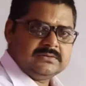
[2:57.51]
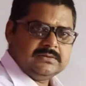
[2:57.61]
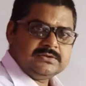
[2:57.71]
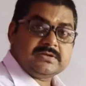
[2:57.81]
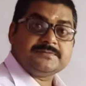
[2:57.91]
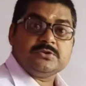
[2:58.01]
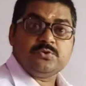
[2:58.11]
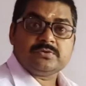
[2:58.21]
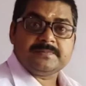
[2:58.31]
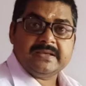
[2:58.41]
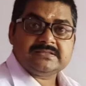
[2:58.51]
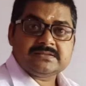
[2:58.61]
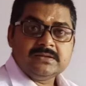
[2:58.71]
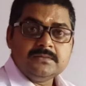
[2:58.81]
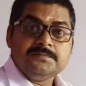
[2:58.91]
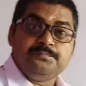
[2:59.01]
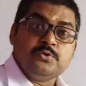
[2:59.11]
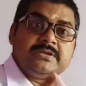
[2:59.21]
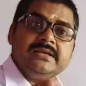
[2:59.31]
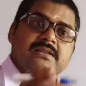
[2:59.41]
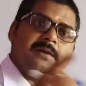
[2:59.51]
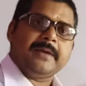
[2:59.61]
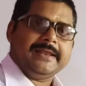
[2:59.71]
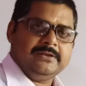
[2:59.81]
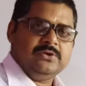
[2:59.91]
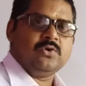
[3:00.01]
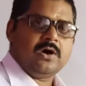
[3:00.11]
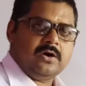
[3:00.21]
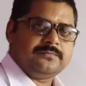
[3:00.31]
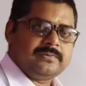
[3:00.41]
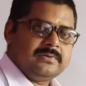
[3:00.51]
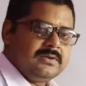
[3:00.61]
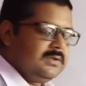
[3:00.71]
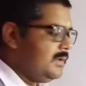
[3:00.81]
substitute means putting the value of